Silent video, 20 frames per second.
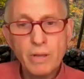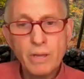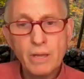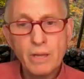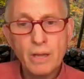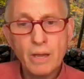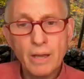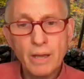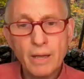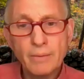
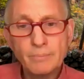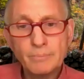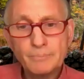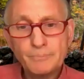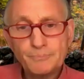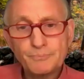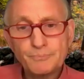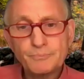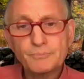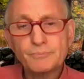um,
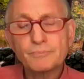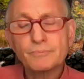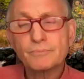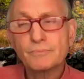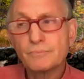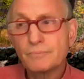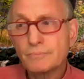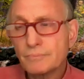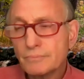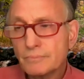
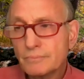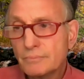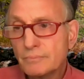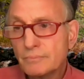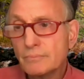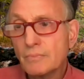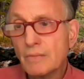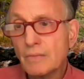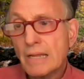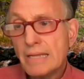
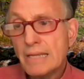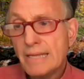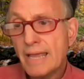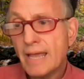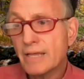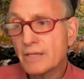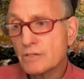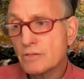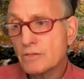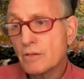
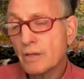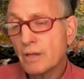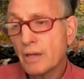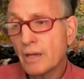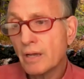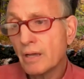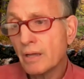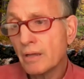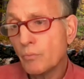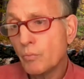Yes,
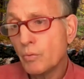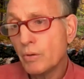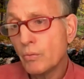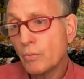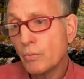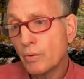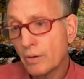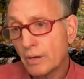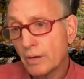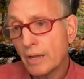uh, we
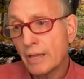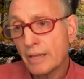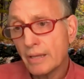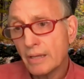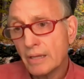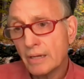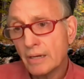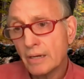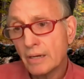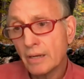were uh,
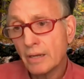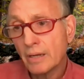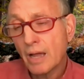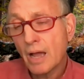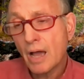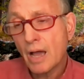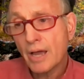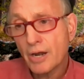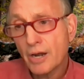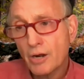in a
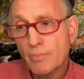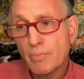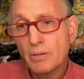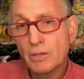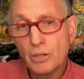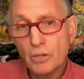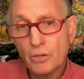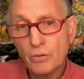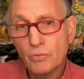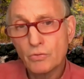hot air
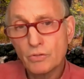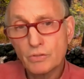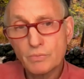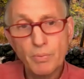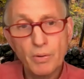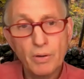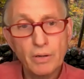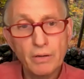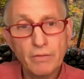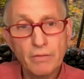balloon was
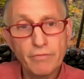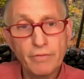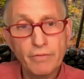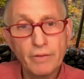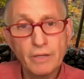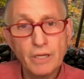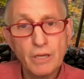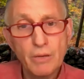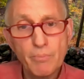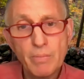part of the
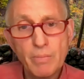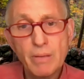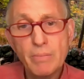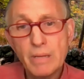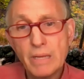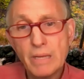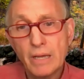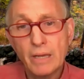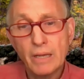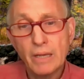
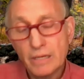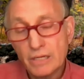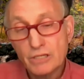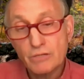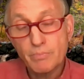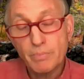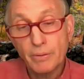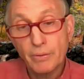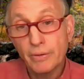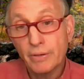Namibia
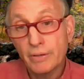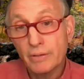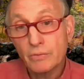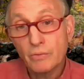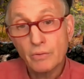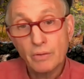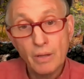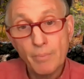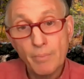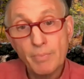experience
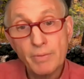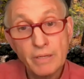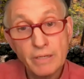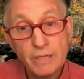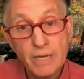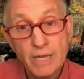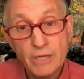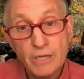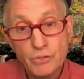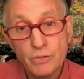up in the
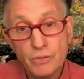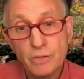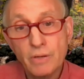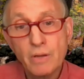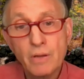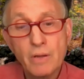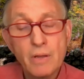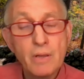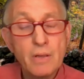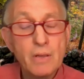desert,
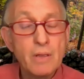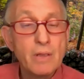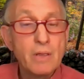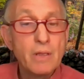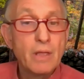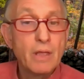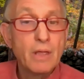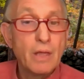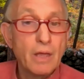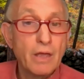
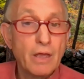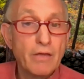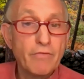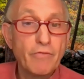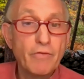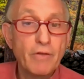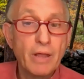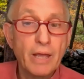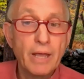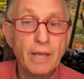uh,
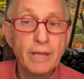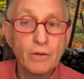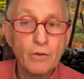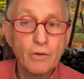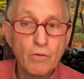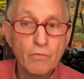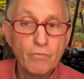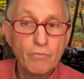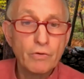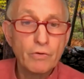flying
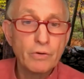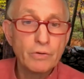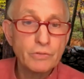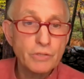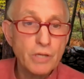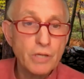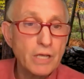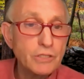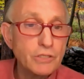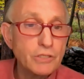over
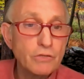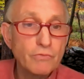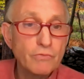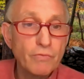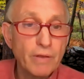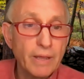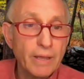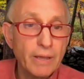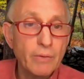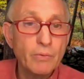
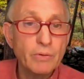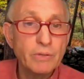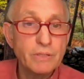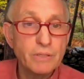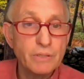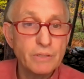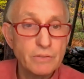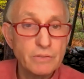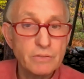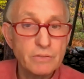Sossusvlei, which
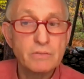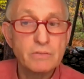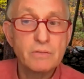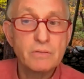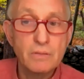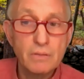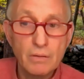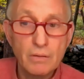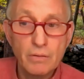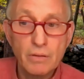is
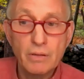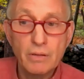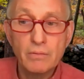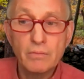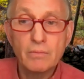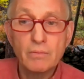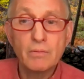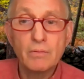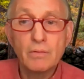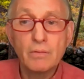the
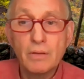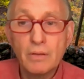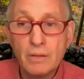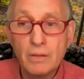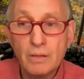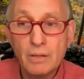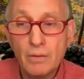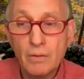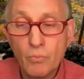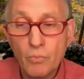
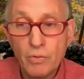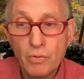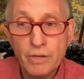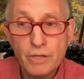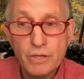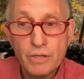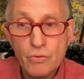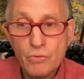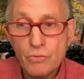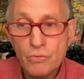the where the
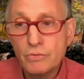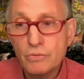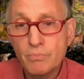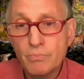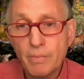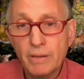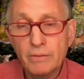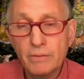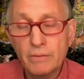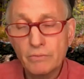dunes
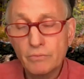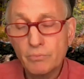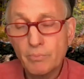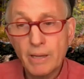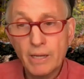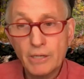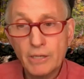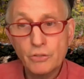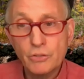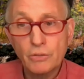make those
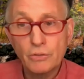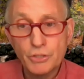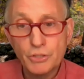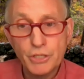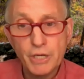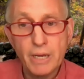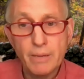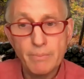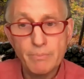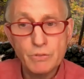magical
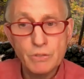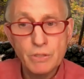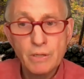shapes,